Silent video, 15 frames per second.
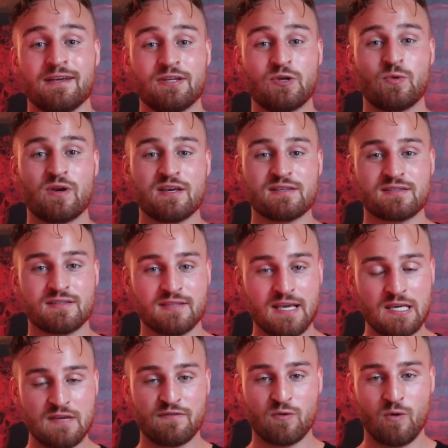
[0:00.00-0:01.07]
Anyways,
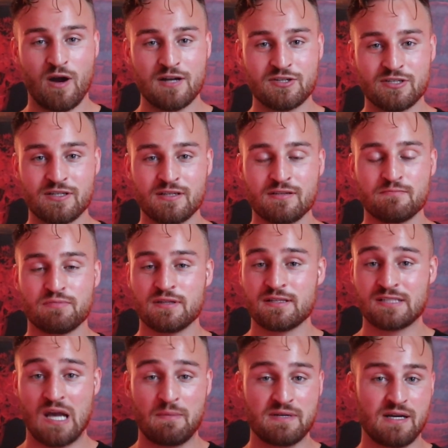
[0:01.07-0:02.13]
thank you for watching.
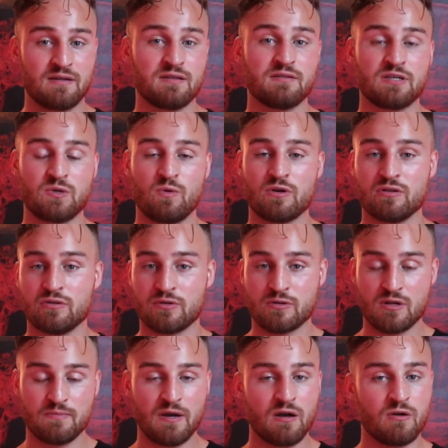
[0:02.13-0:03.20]
Please comment down anything you want to
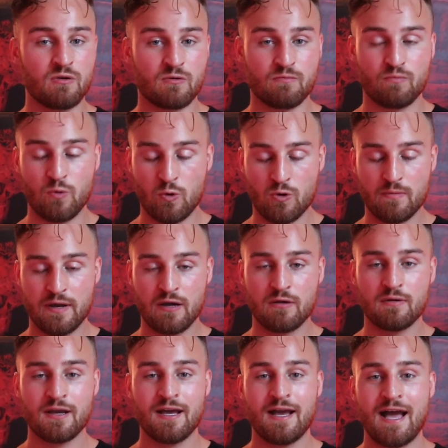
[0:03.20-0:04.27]
learn about or more
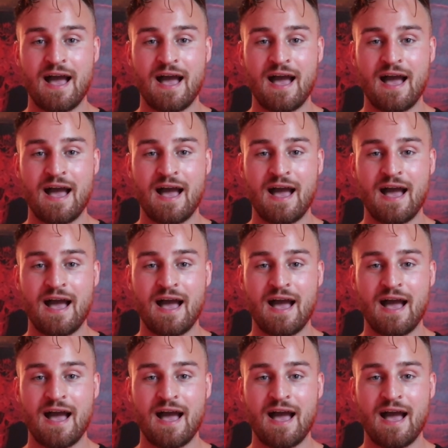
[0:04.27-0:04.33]
about.